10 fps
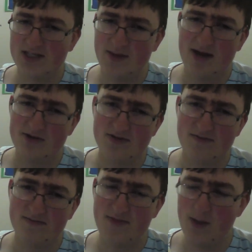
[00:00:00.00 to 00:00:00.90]
I mean, how does an
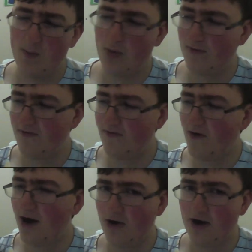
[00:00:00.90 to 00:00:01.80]
imp on
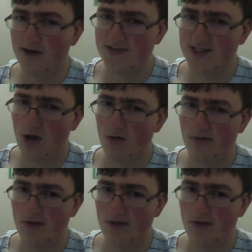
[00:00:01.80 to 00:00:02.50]
fire have stealth?